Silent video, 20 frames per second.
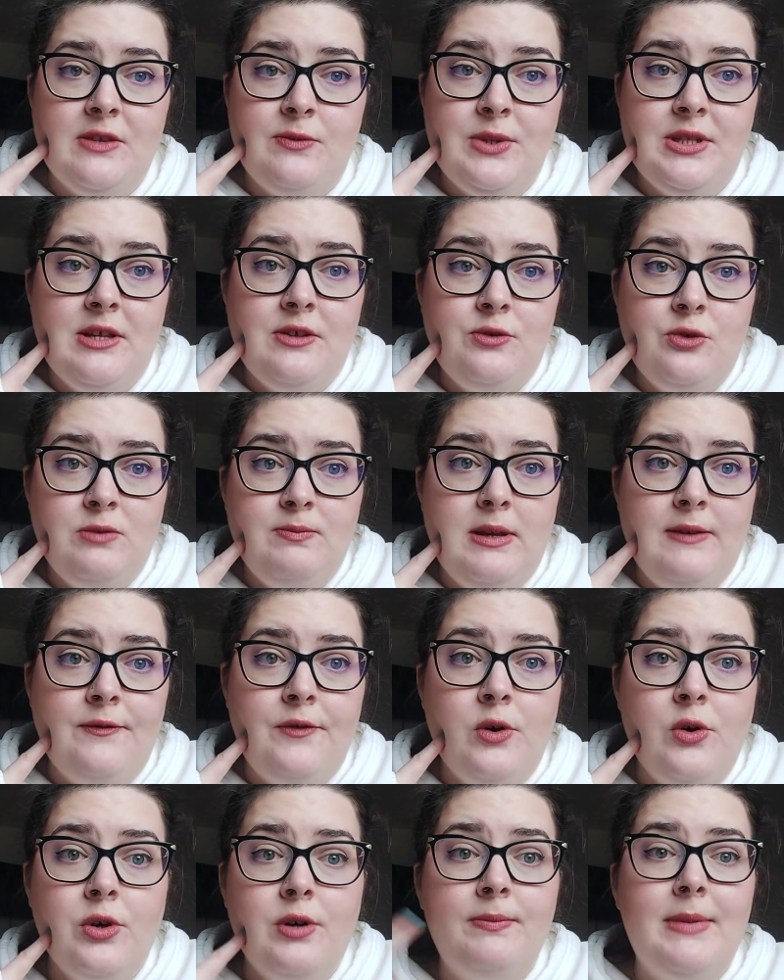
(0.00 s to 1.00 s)
with this tooth
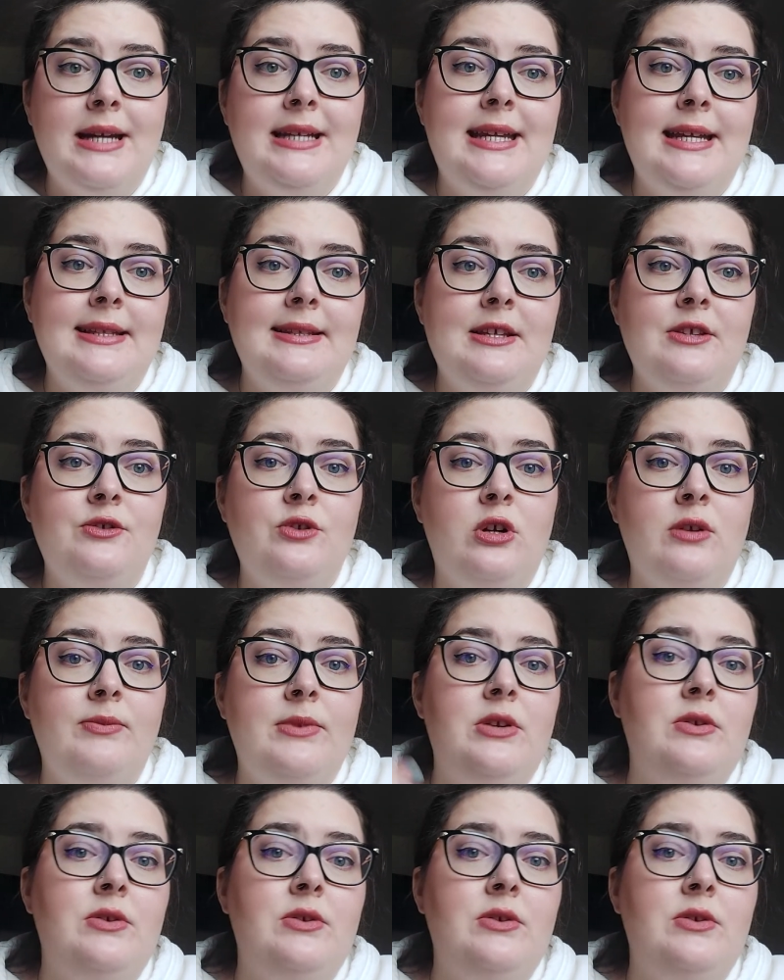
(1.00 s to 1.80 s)
before, my dentist told me